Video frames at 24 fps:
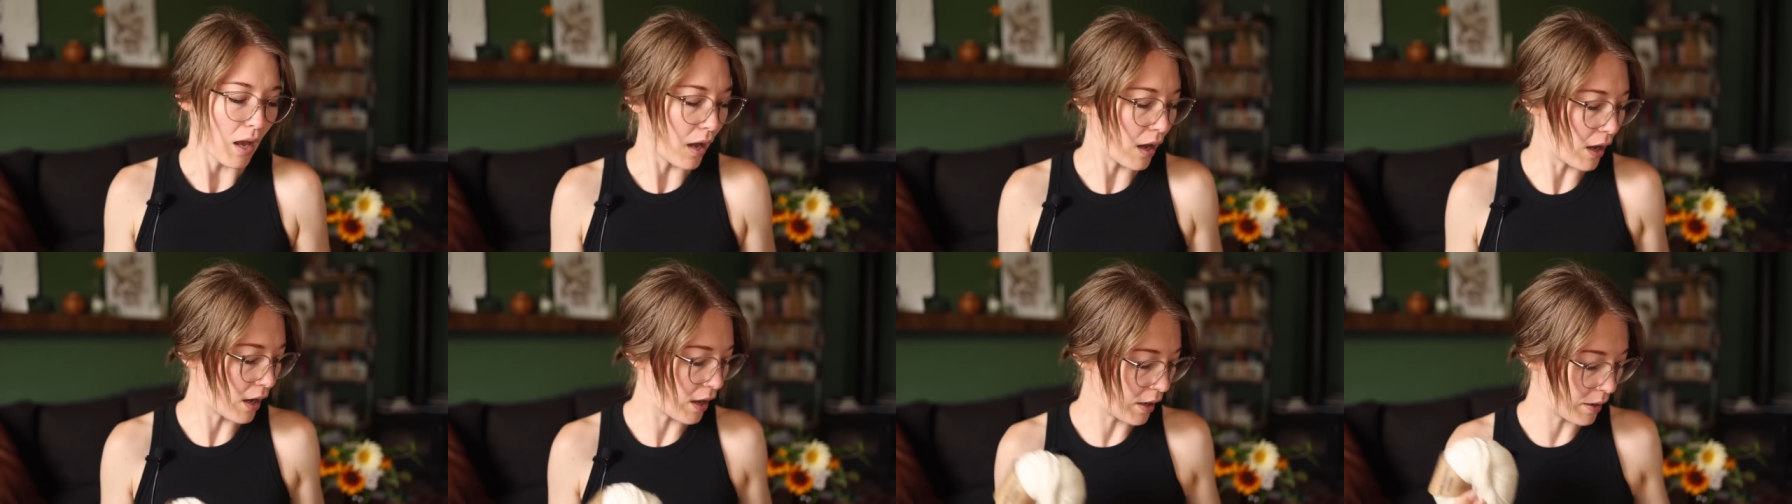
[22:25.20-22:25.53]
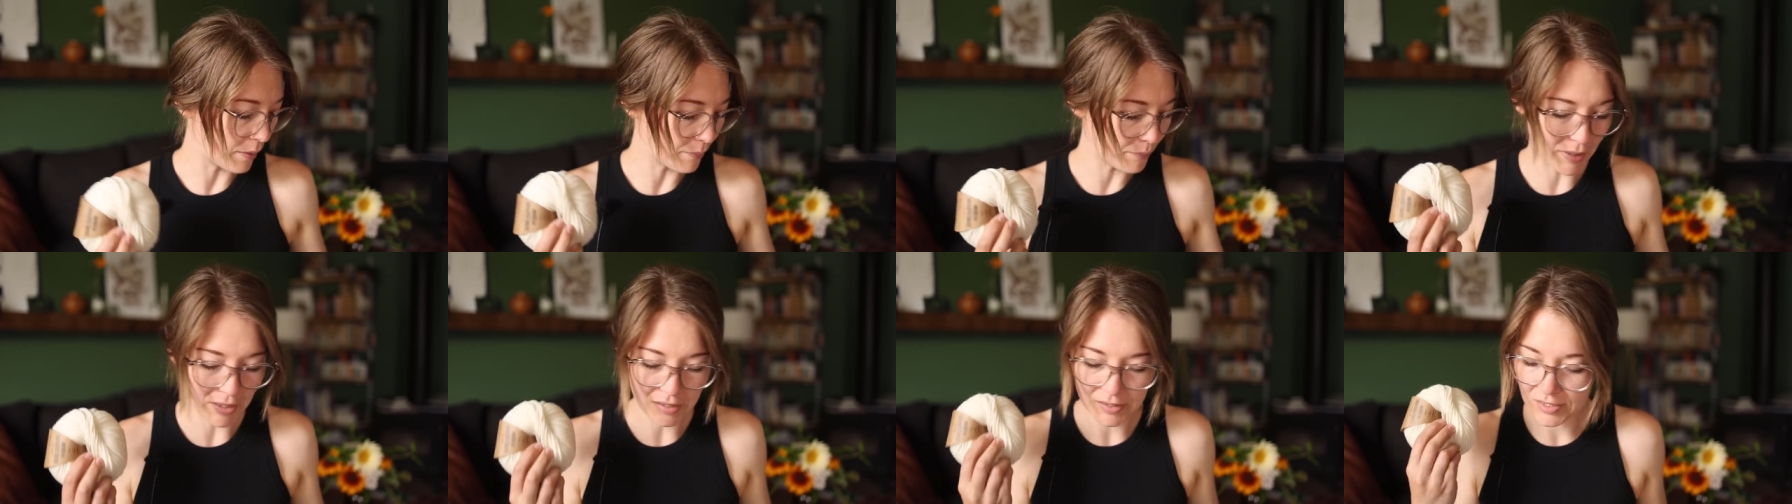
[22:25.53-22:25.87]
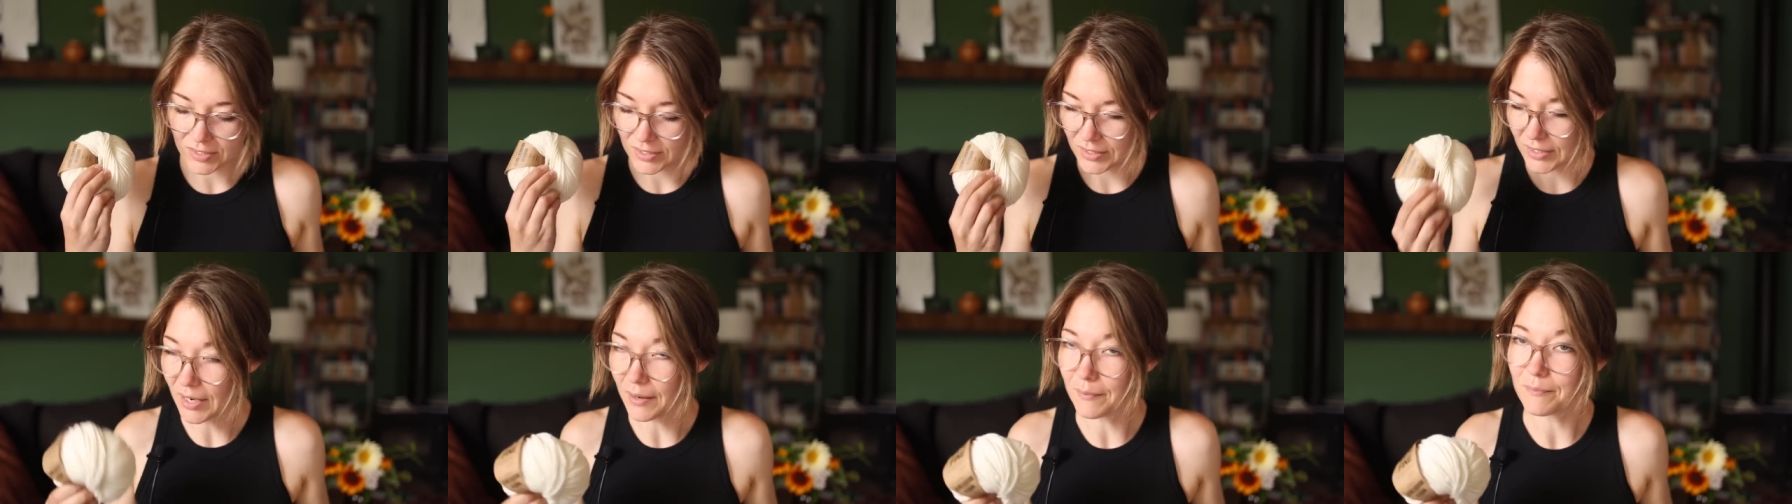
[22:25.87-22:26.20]
Uh,
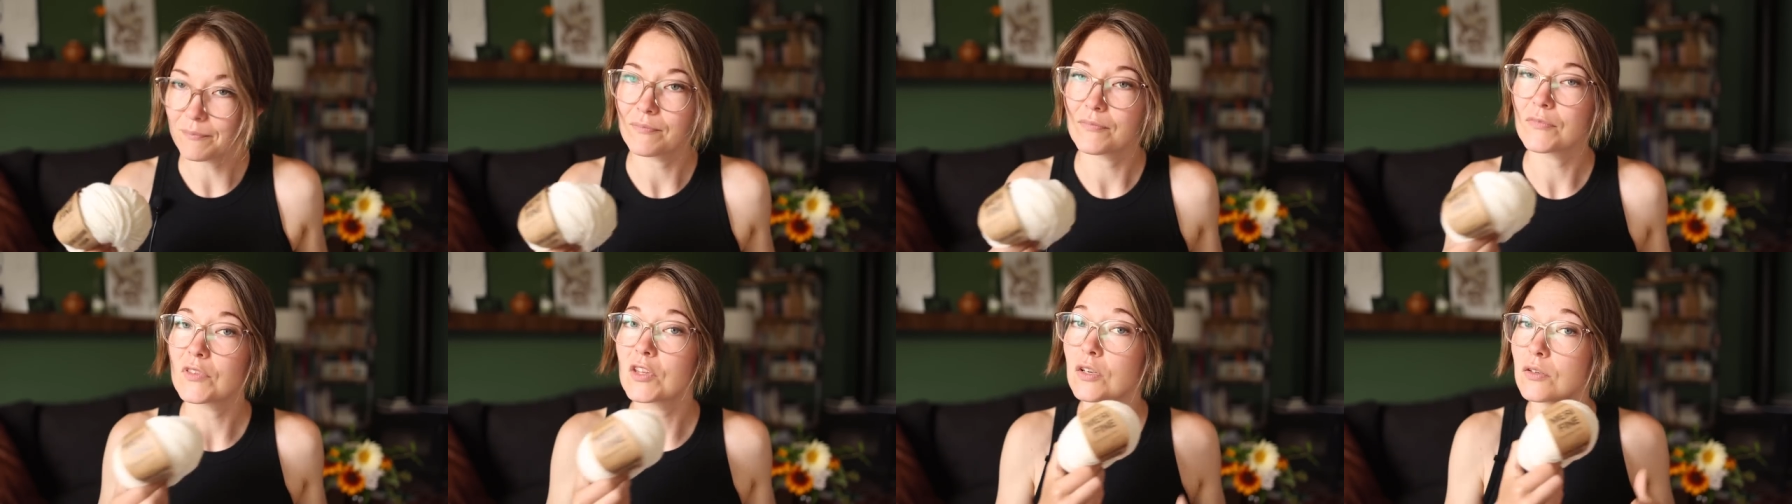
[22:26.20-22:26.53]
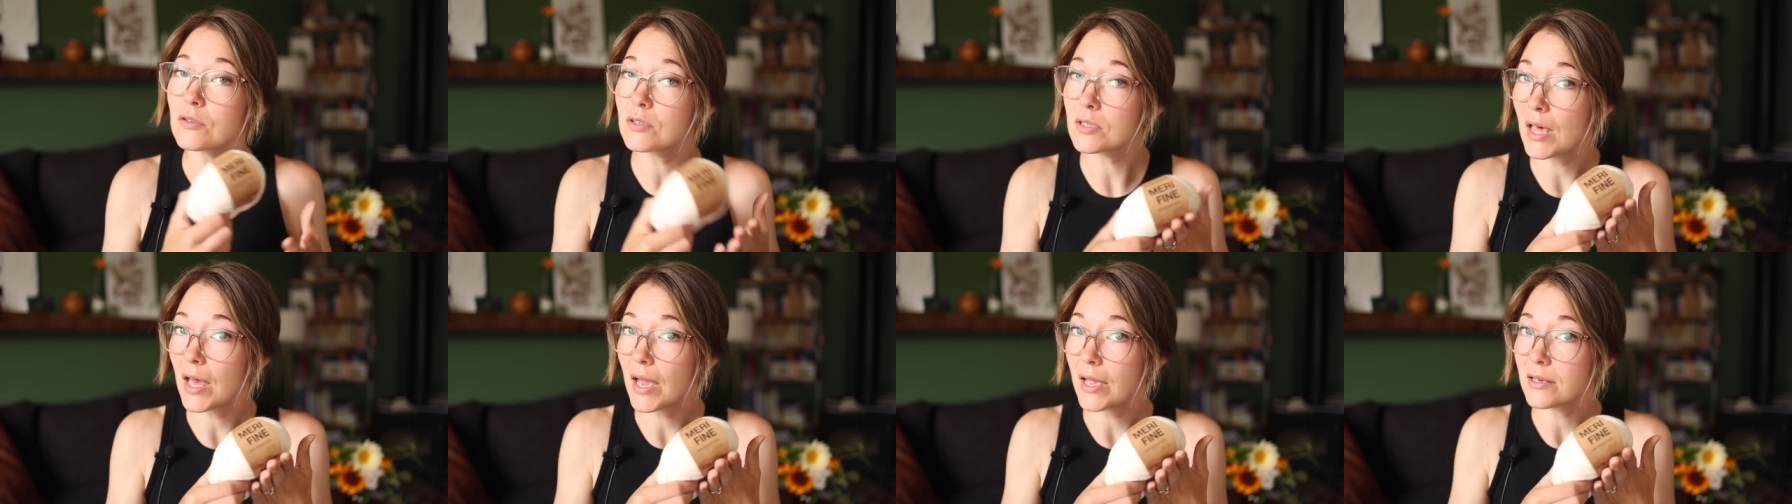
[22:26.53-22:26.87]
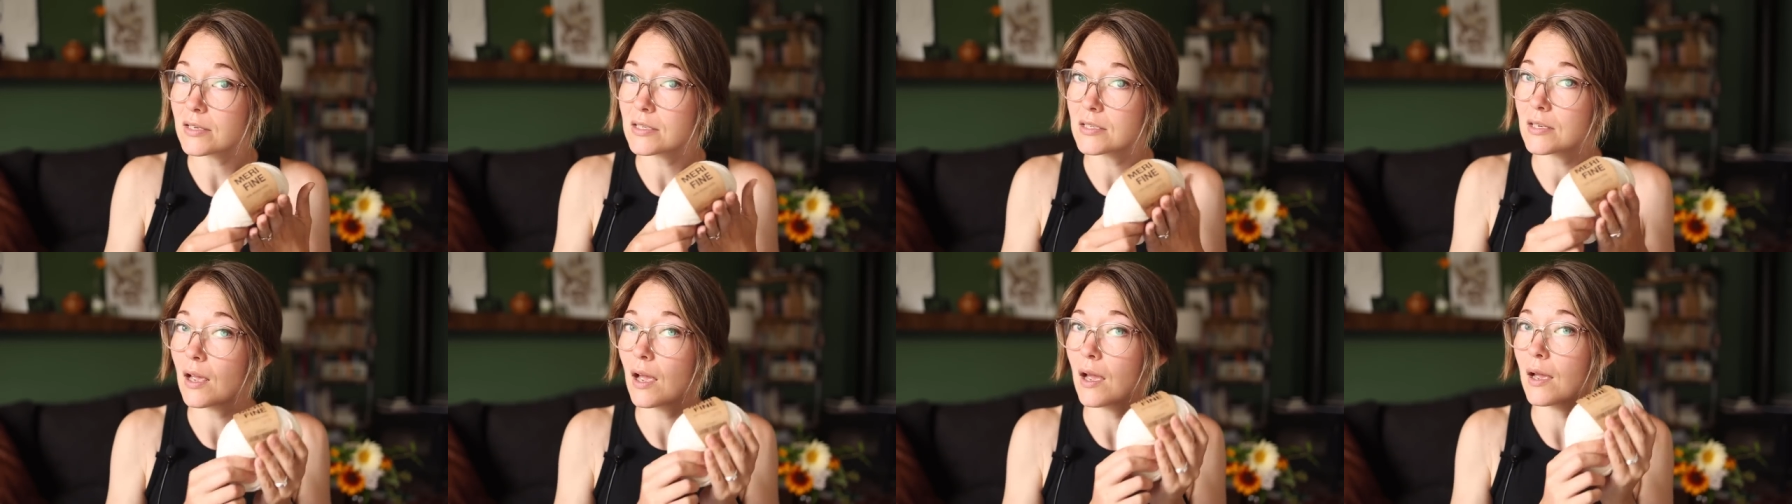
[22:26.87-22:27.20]
but yeah, there's
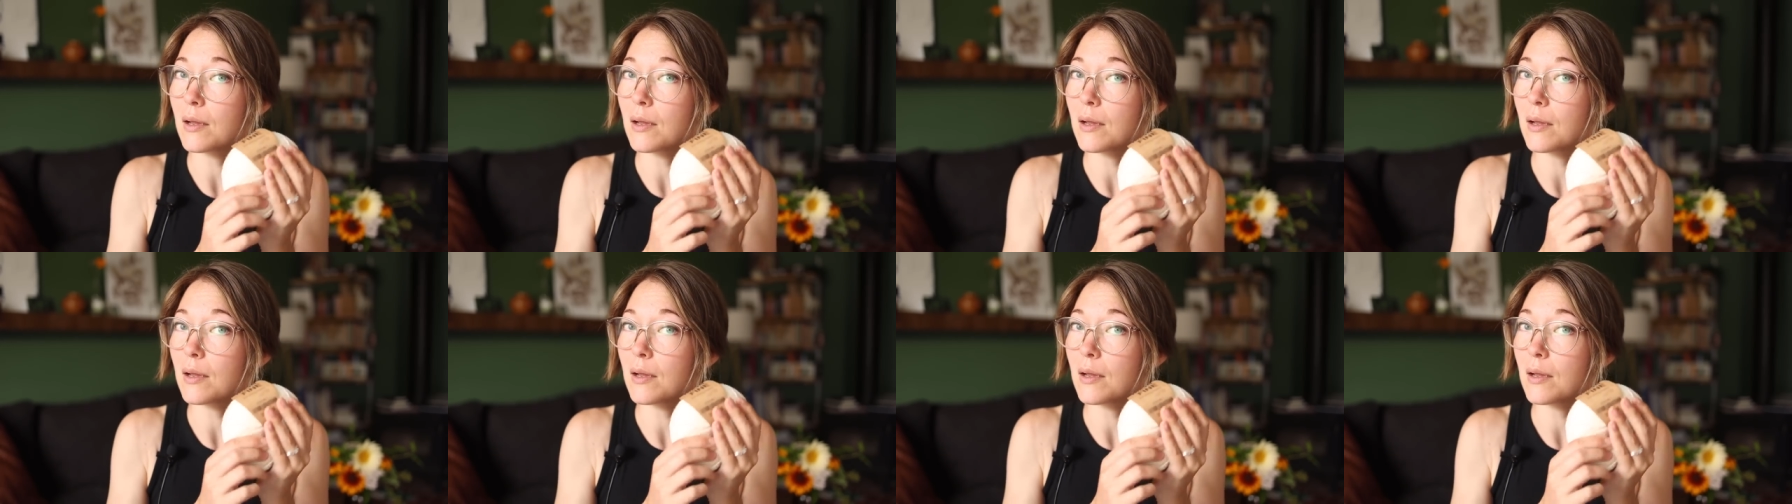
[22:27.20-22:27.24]
that.